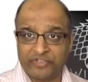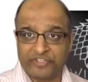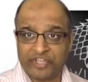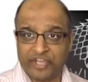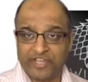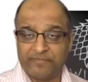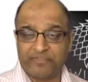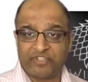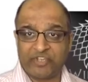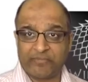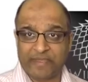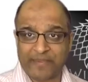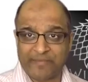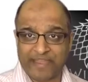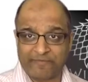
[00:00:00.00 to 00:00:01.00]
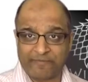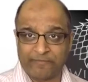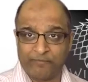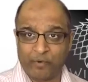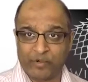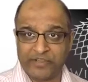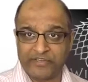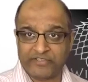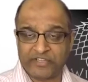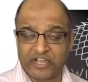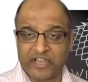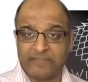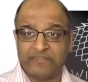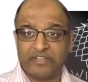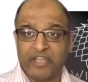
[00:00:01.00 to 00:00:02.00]
times, you may be having buoyant
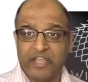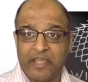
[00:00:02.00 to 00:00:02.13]
times,